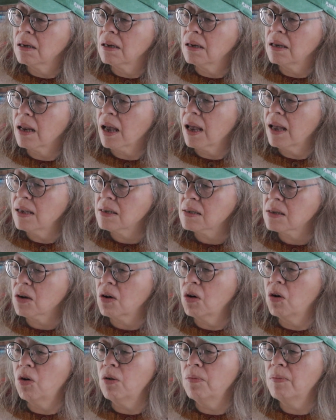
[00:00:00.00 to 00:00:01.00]
It has
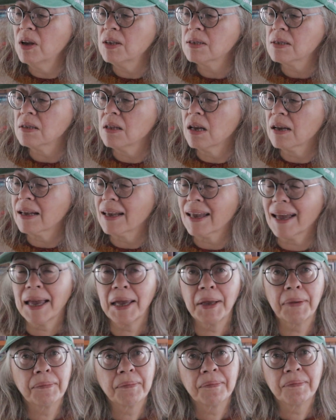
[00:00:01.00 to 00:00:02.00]
almost like a,
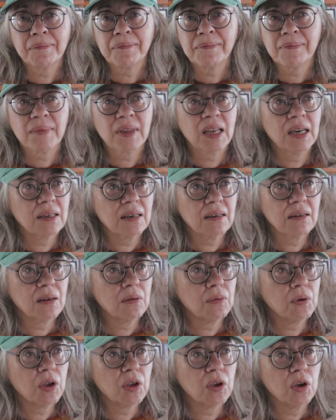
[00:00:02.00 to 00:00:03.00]
I don't
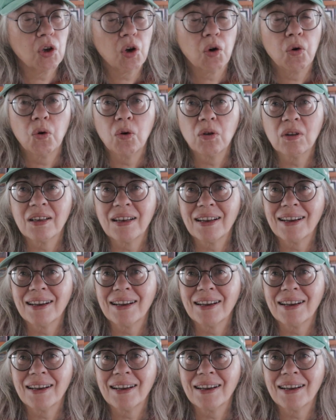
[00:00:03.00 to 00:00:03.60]
know what you call it,